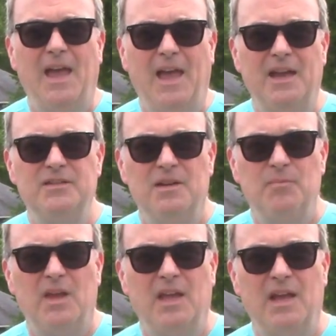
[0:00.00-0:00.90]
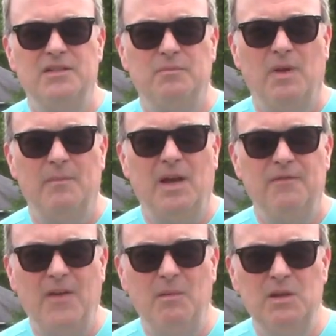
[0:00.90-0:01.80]
And as uh, my
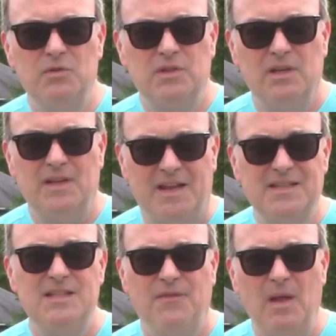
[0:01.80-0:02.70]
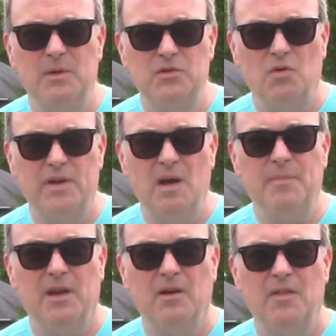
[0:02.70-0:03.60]
family was, as his family was growing
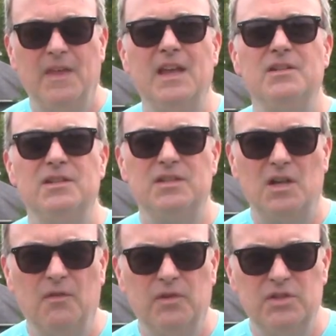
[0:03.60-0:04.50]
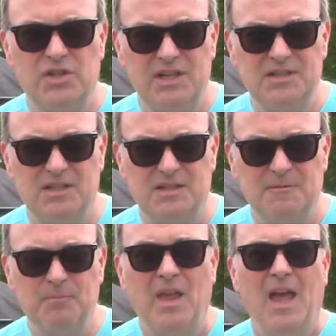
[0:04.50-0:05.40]
up there, they discovered Jesus.
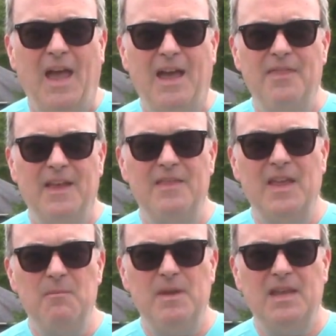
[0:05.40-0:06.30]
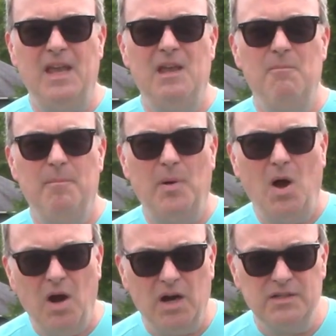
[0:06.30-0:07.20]
And then they became
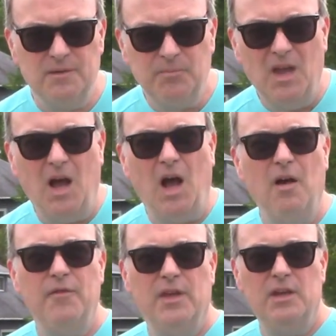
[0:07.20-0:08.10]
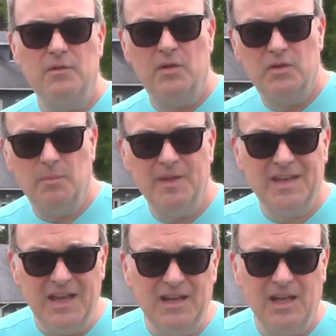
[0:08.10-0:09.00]
part of the, the
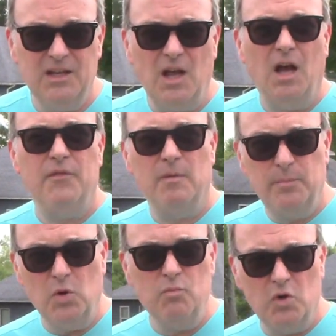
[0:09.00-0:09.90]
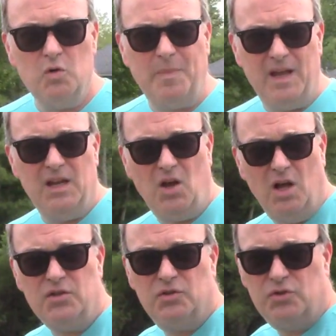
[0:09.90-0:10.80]
beginning of the Boom Road
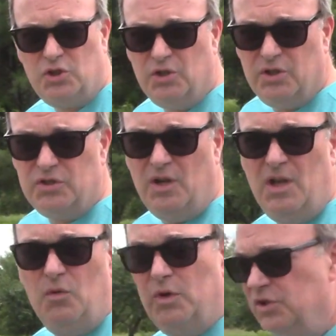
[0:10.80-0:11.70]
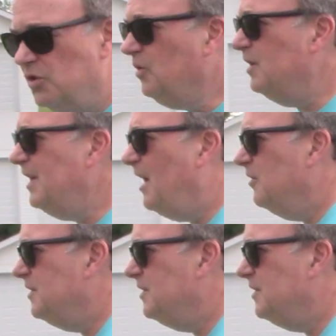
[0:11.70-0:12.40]
Pentecostal Church, which you can now